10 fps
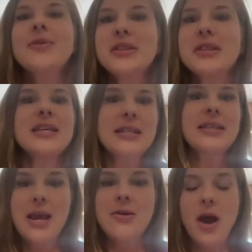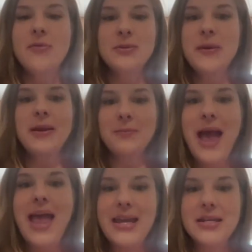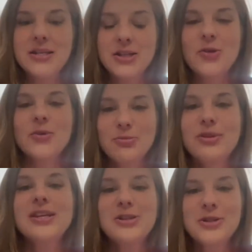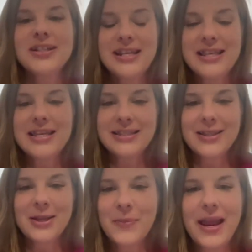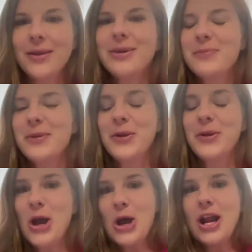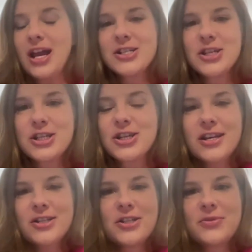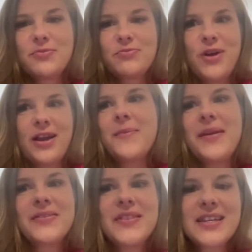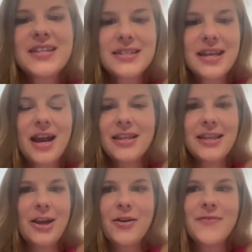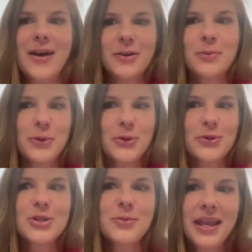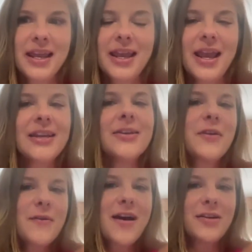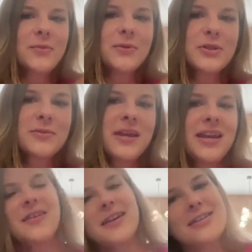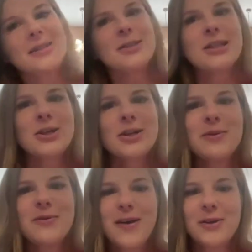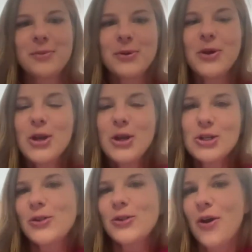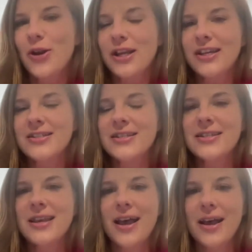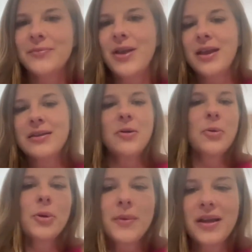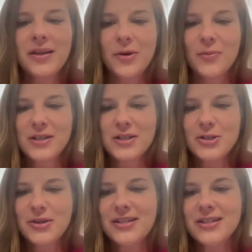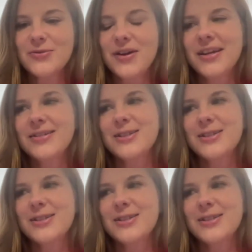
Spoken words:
You'd think that I was being paid. You would literally think that they're paying me, but they're not. I just recommend things that I think are valuable to me. And if they're valuable to me, then I think that they're going to be valuable to the audience and or my students, right?